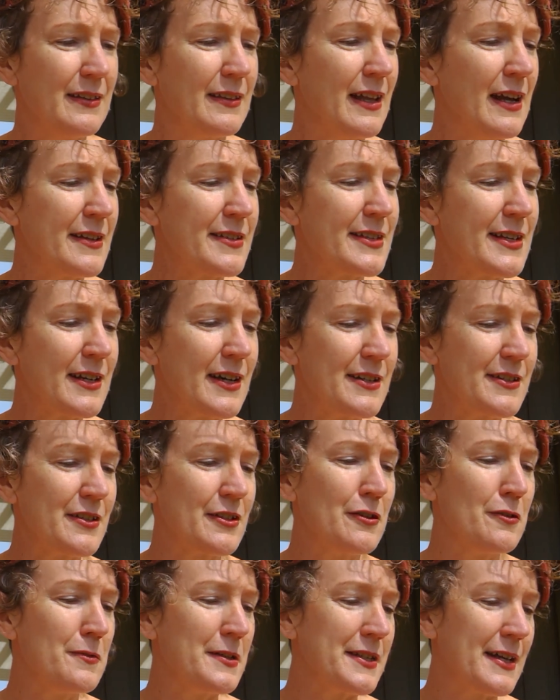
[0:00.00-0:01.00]
Last thing I
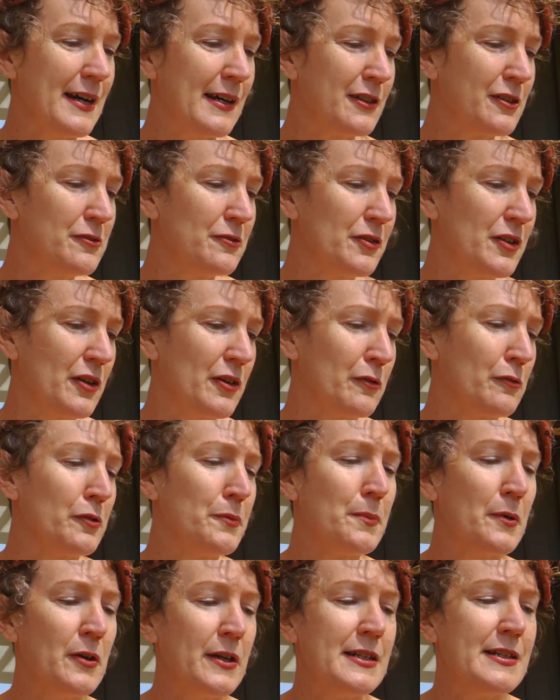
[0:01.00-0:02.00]
saw was Uncle
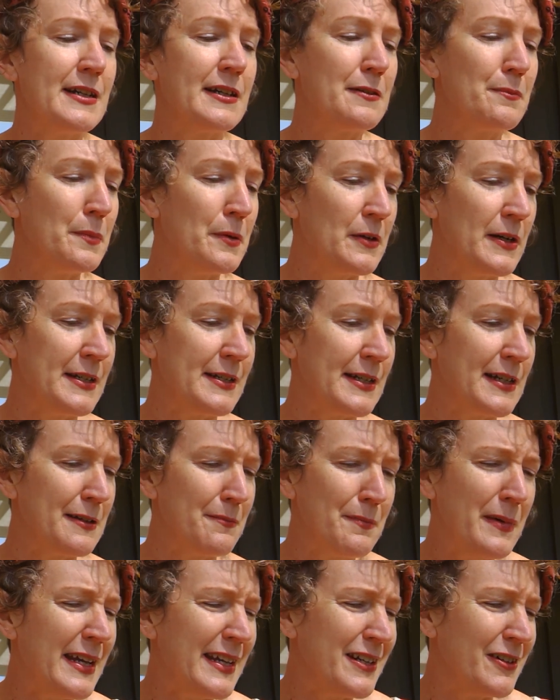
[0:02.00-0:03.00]
Donald pointing and pointing
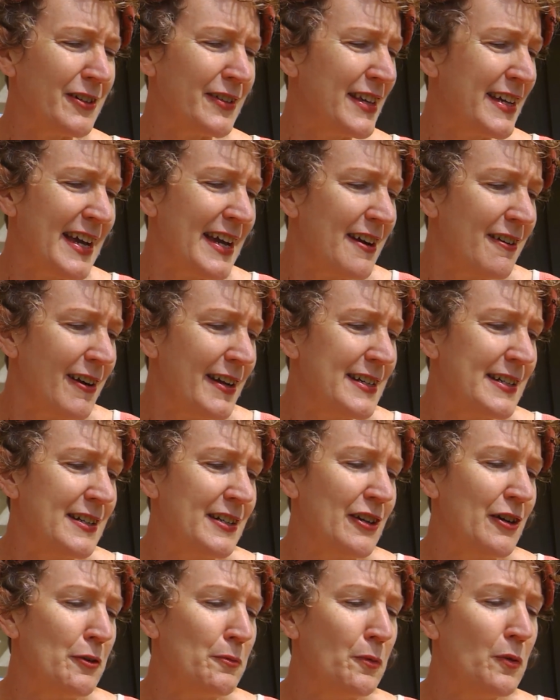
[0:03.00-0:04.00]
at me or the air, I
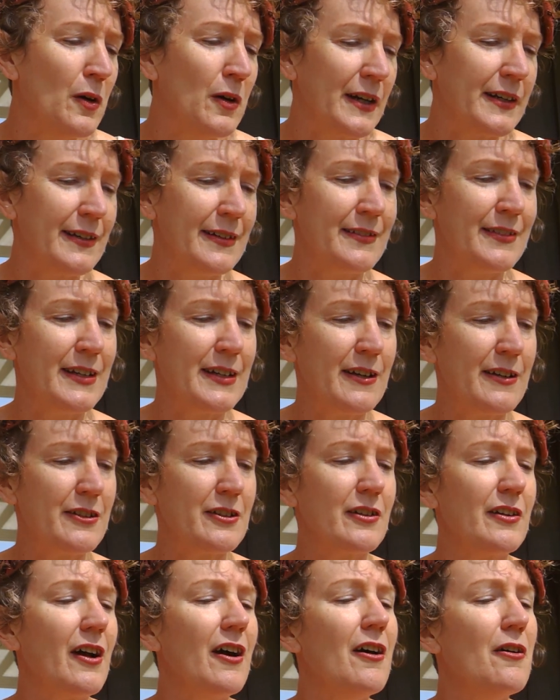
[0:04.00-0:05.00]
didn't know what, and then I
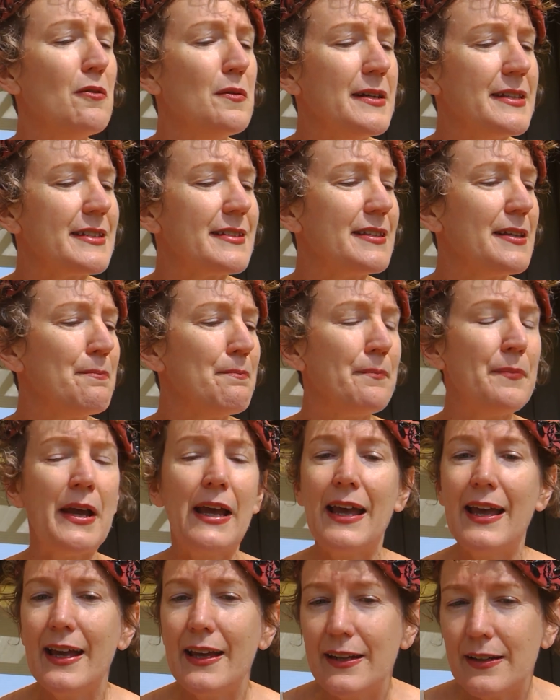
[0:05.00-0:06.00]
thought, oh, it's the
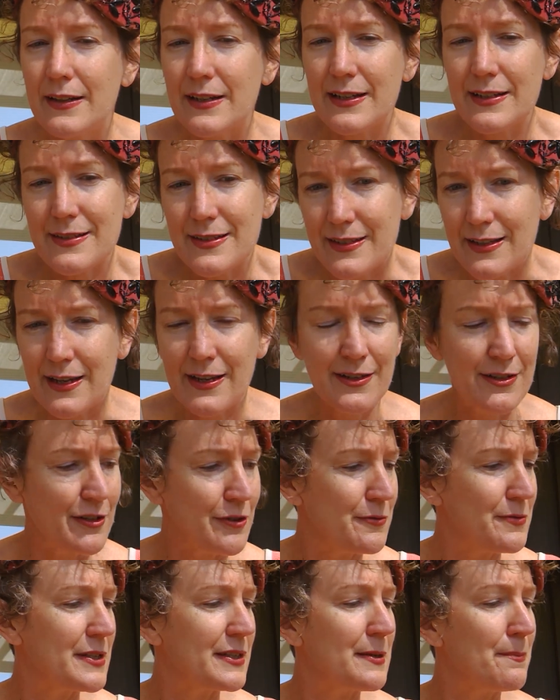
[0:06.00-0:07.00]
pen, he's saying
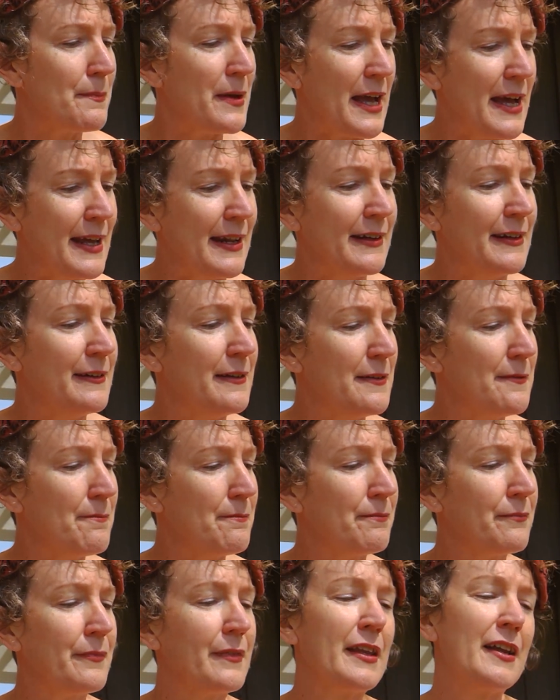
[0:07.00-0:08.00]
use the pen.
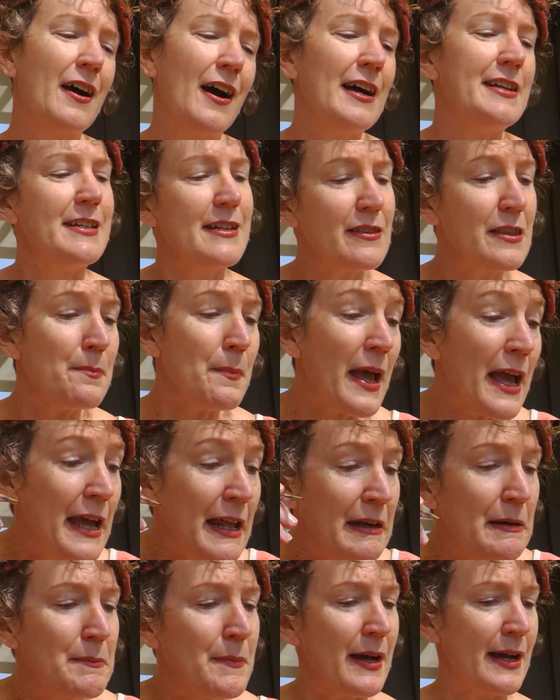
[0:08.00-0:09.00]
I did the
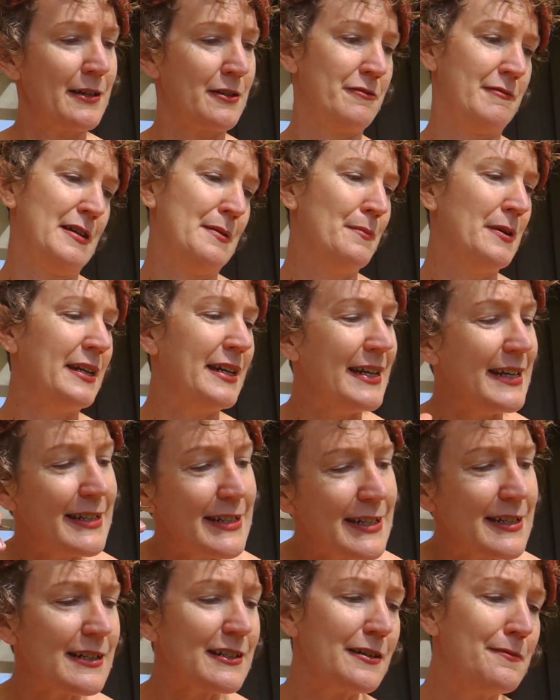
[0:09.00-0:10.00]
pen back to him, and he
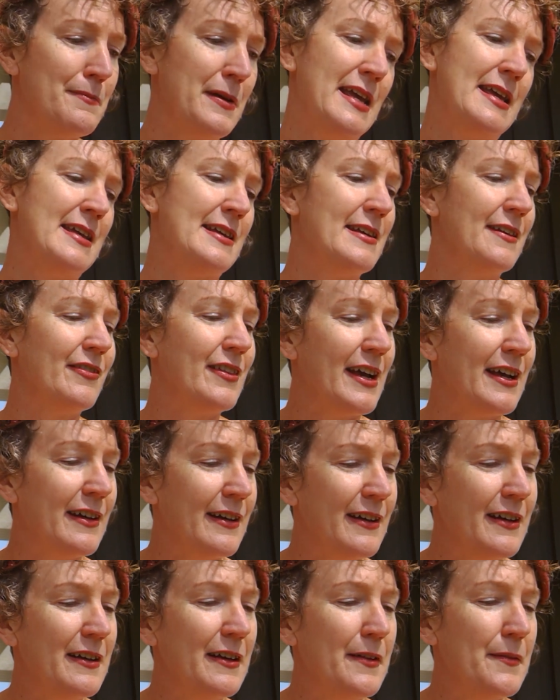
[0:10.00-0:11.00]
did it to me, and
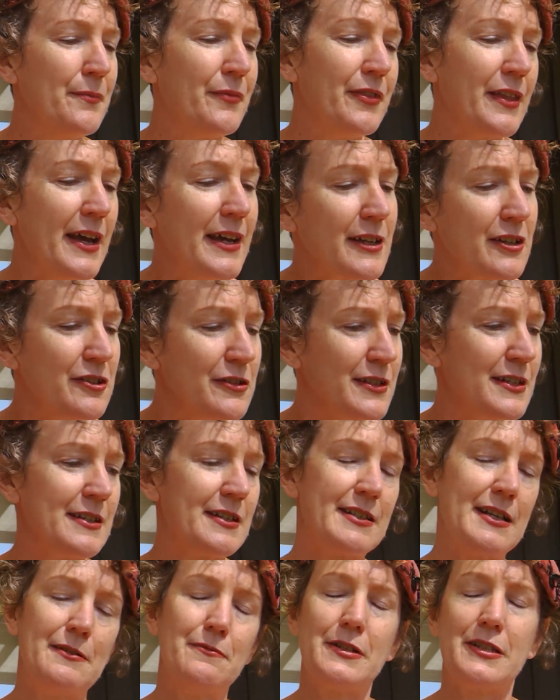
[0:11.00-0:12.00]
then, thank
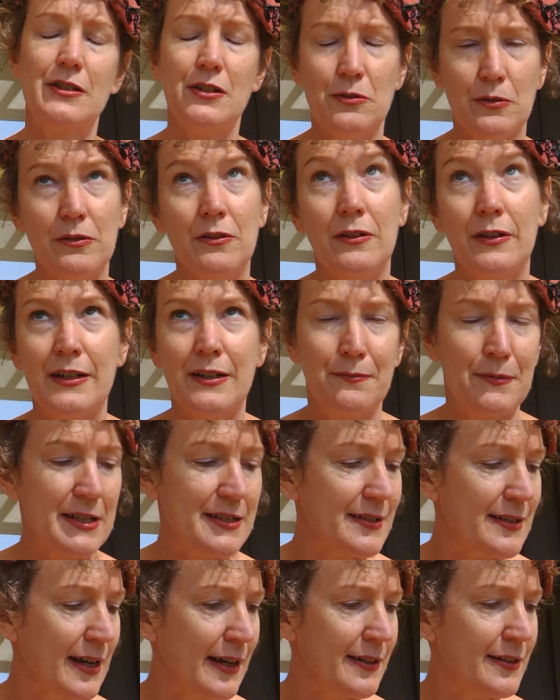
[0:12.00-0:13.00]
goodness, there was the horn, and we
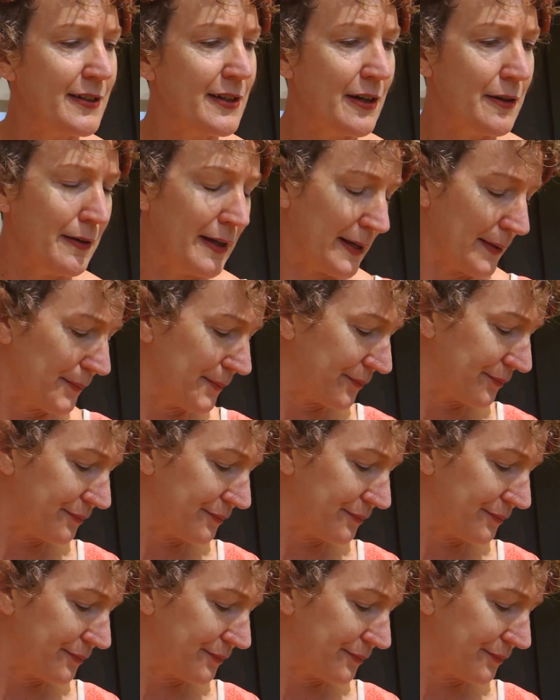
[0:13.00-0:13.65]
started going.